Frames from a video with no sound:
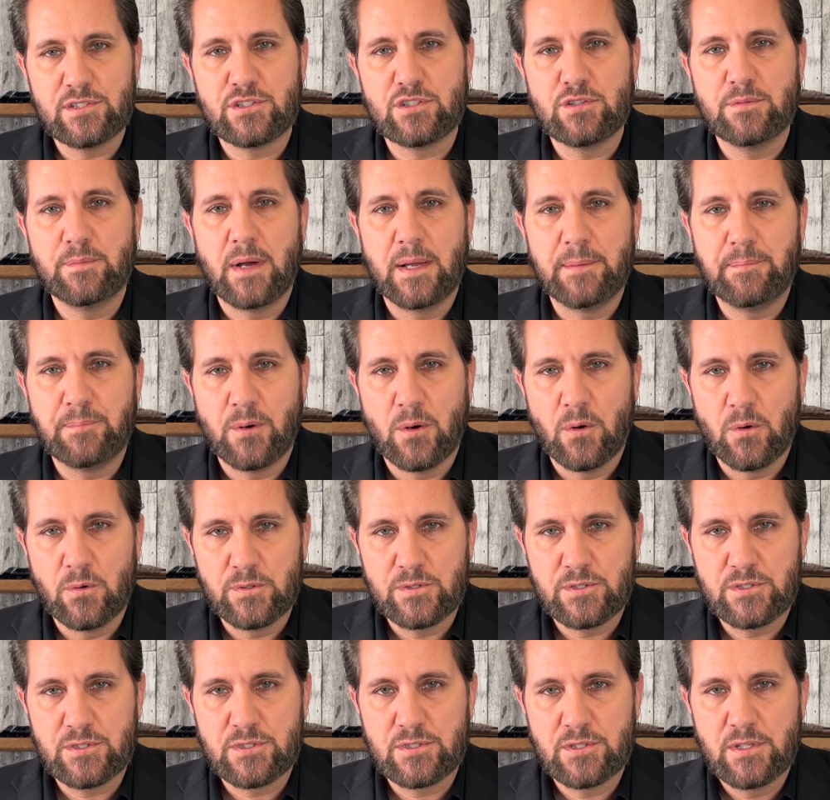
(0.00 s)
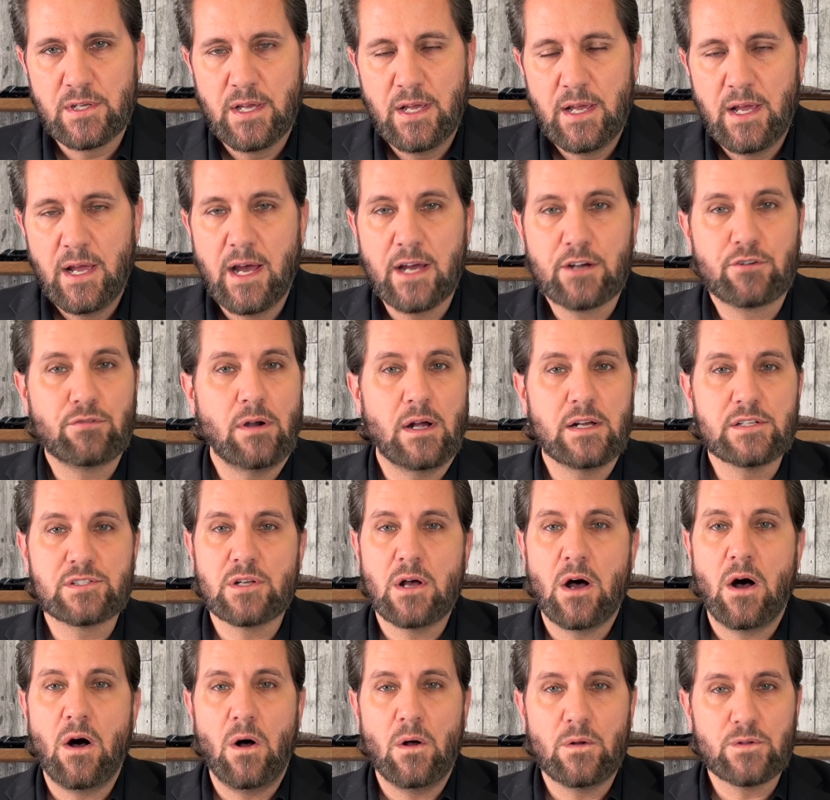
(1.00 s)
to my posts across
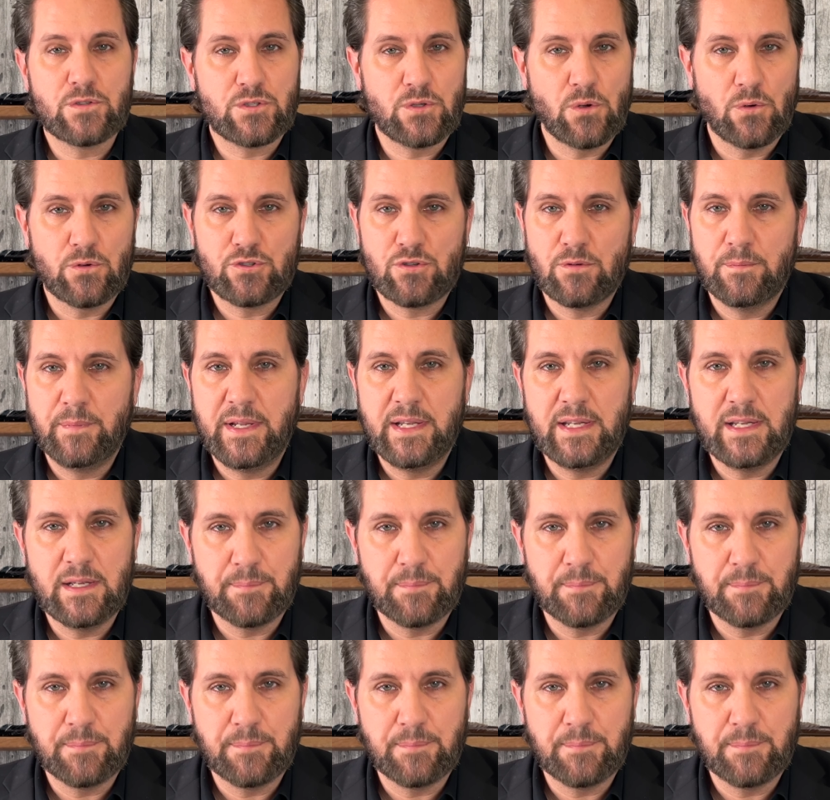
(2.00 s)
all social media